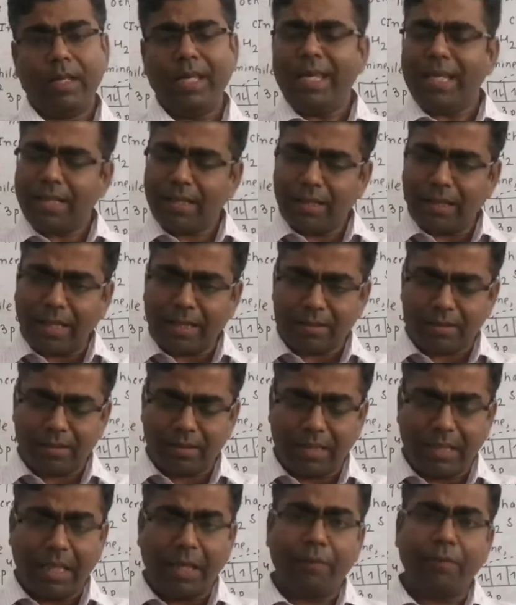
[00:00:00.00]
In
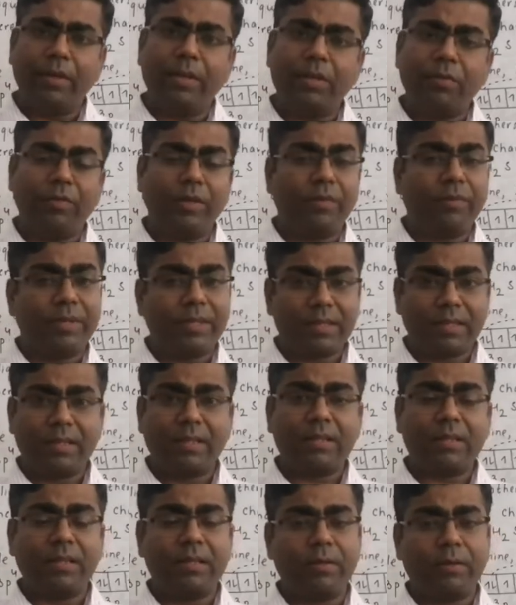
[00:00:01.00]
class 11th we have
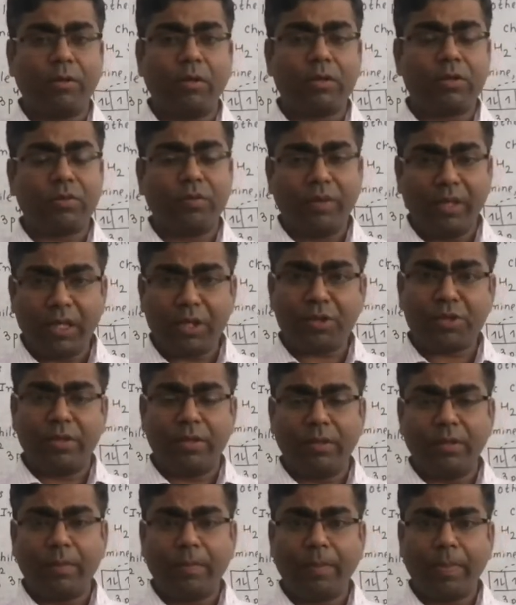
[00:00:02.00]
discussed in redox
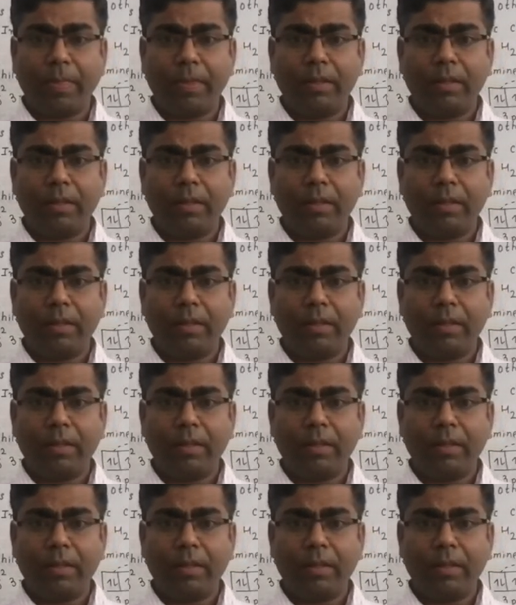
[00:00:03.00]
reaction